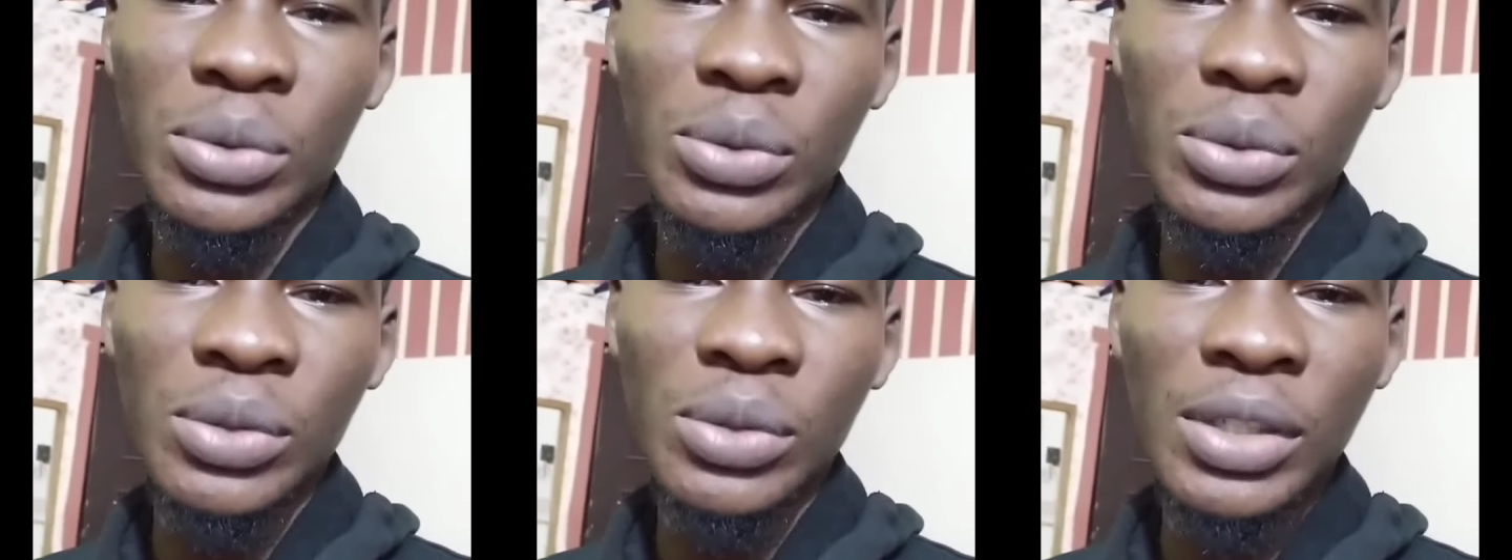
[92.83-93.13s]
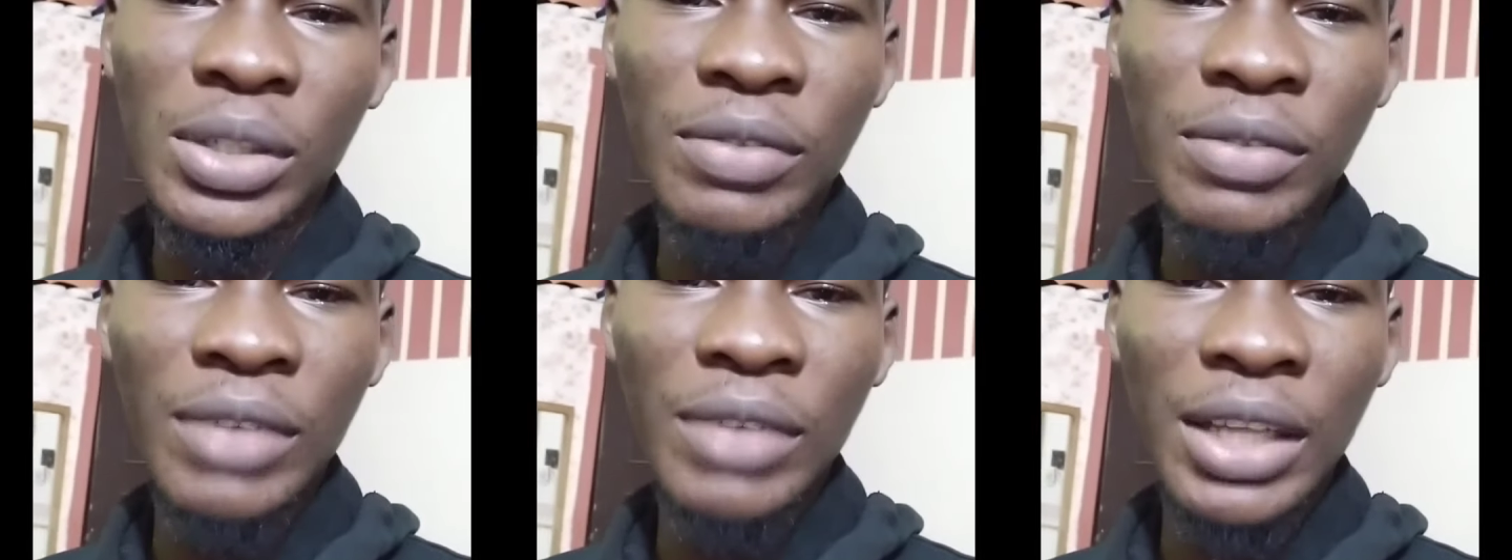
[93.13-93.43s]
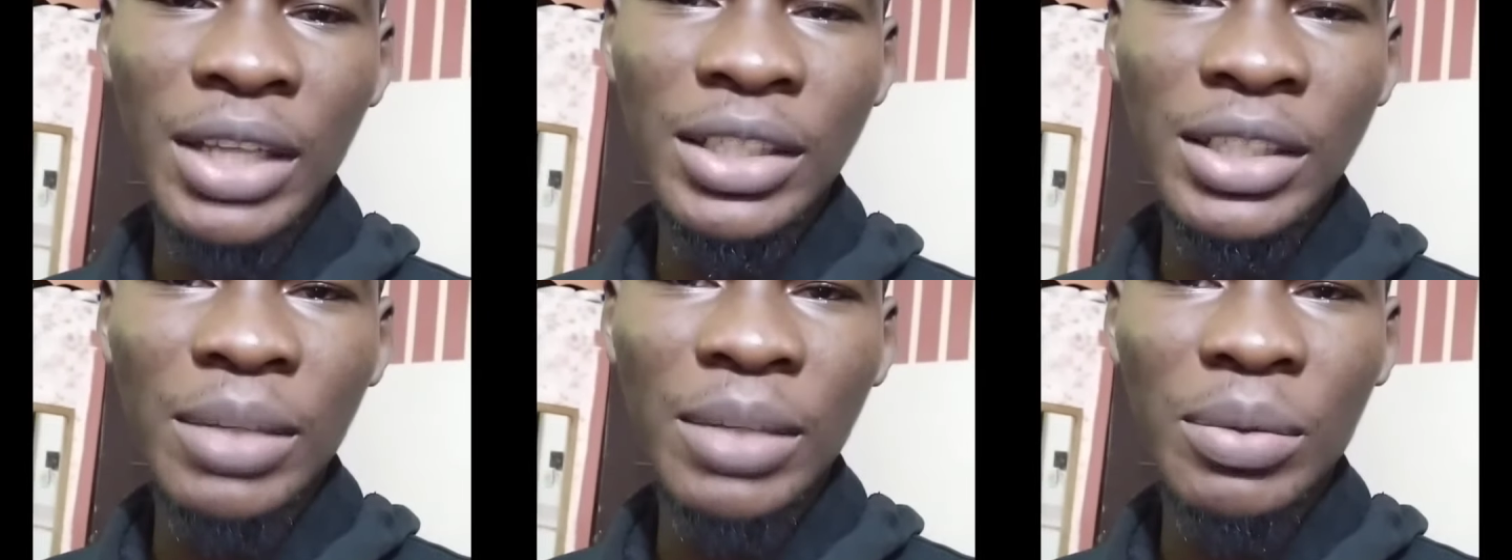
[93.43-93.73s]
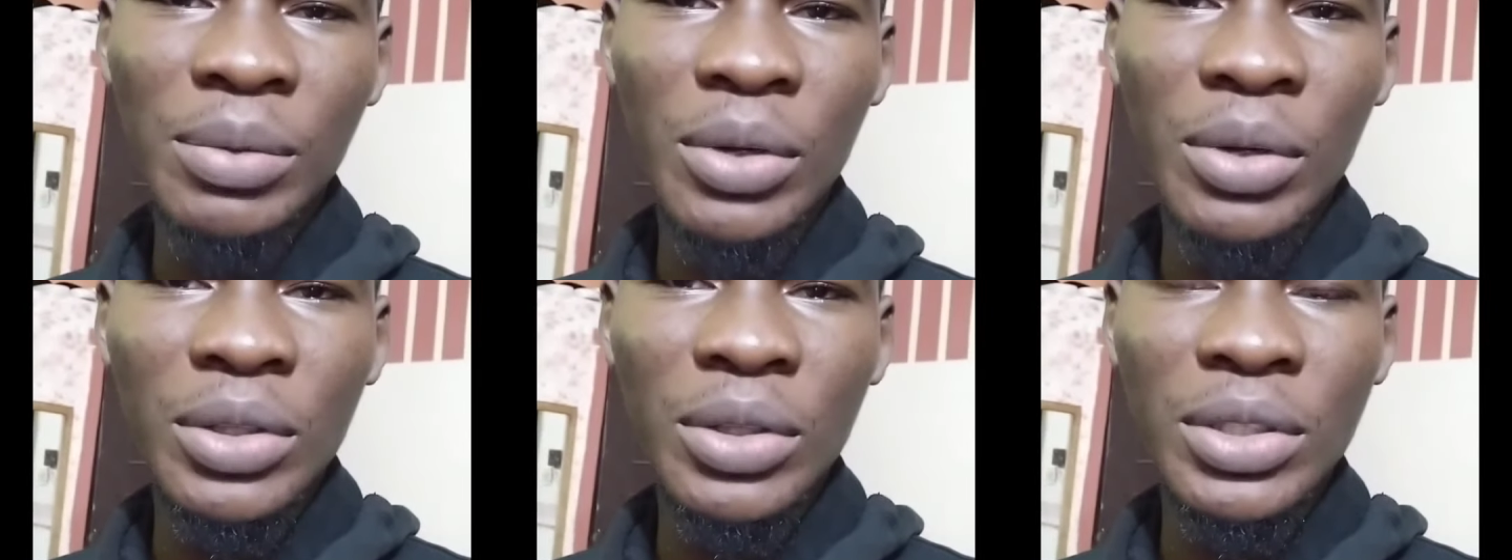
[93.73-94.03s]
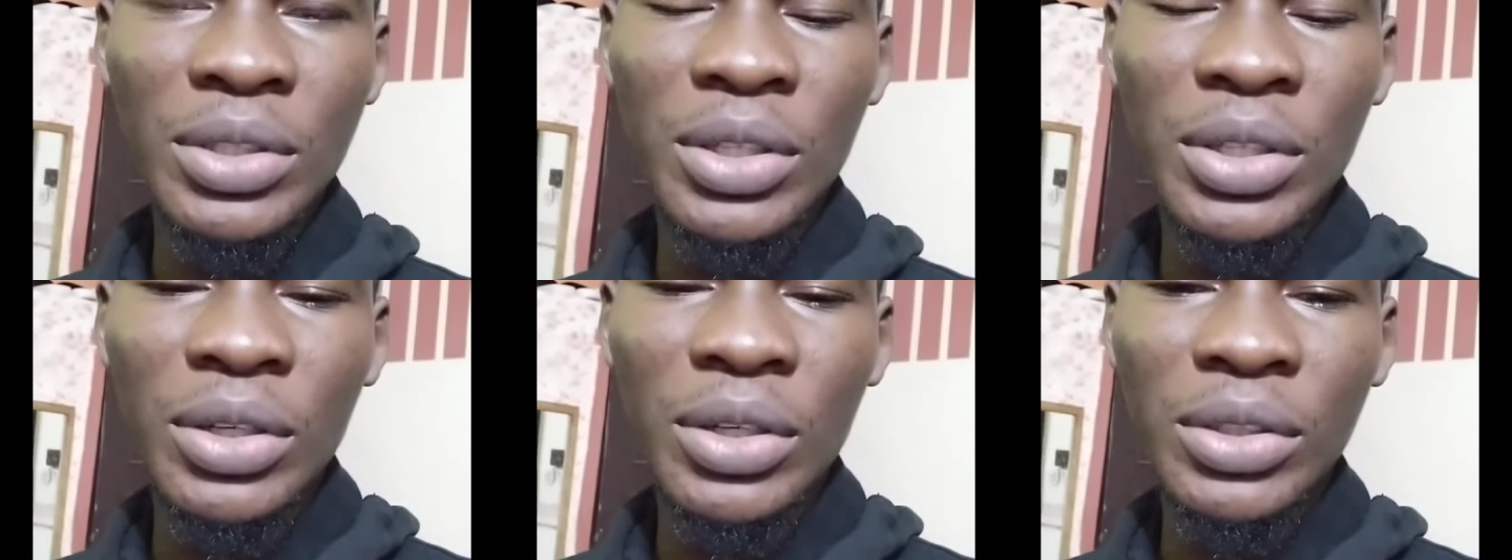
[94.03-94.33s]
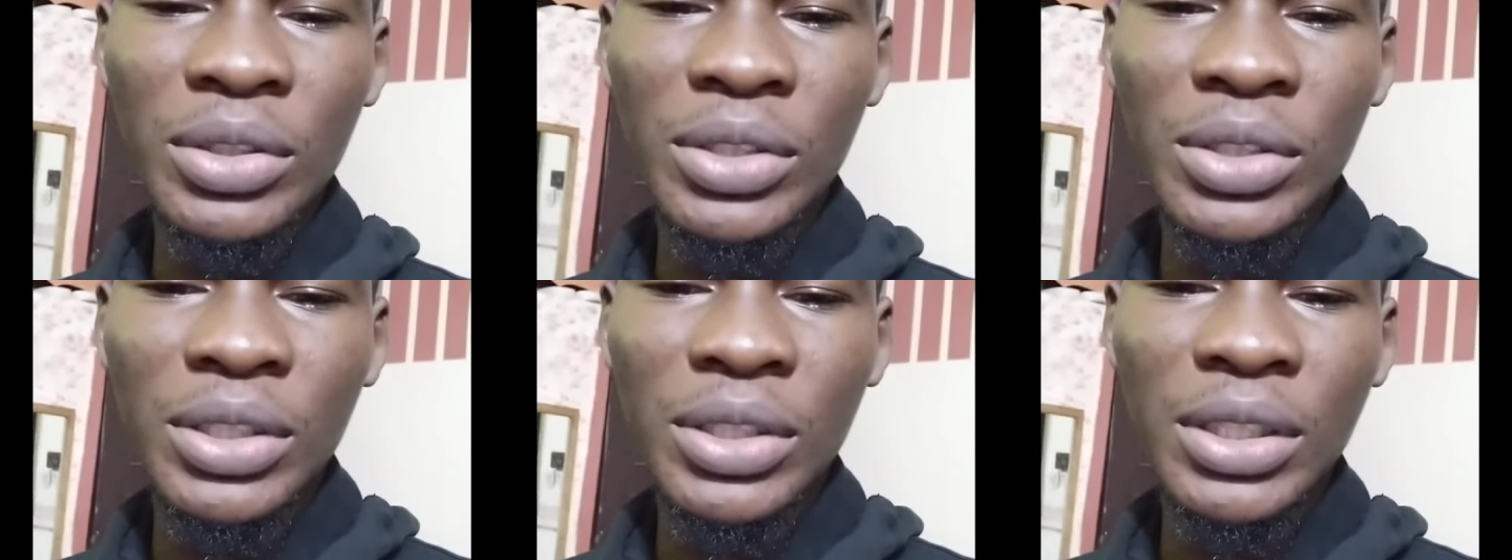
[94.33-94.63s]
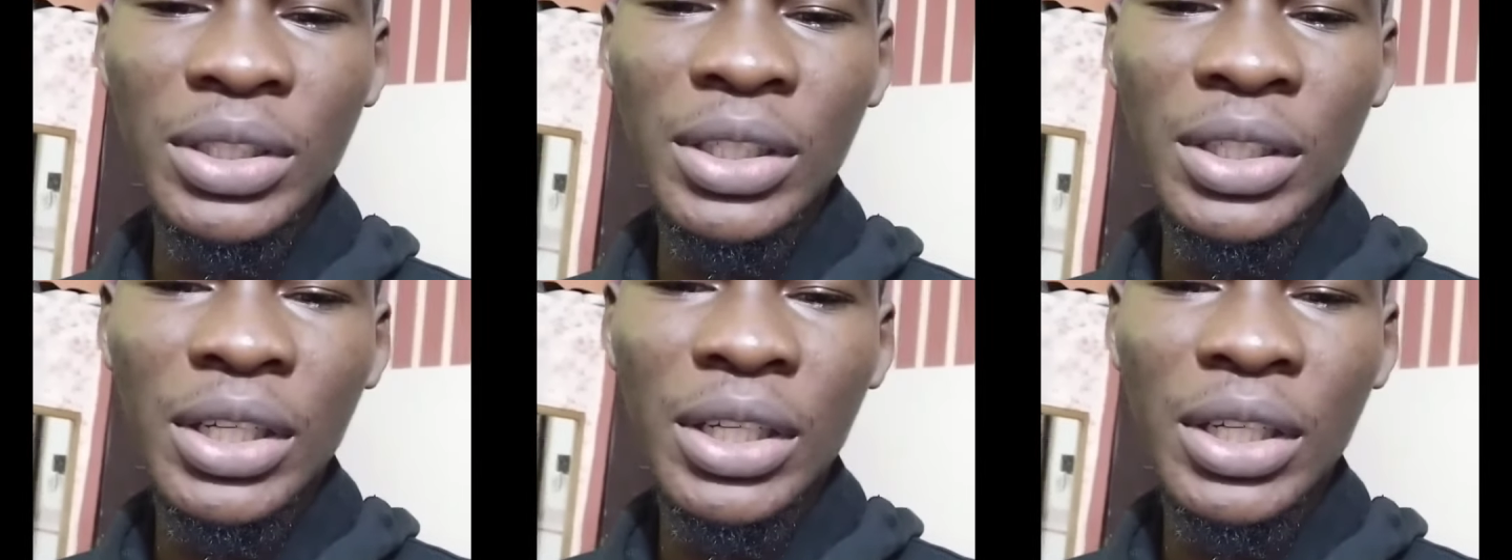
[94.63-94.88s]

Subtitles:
leave Nigeria because the country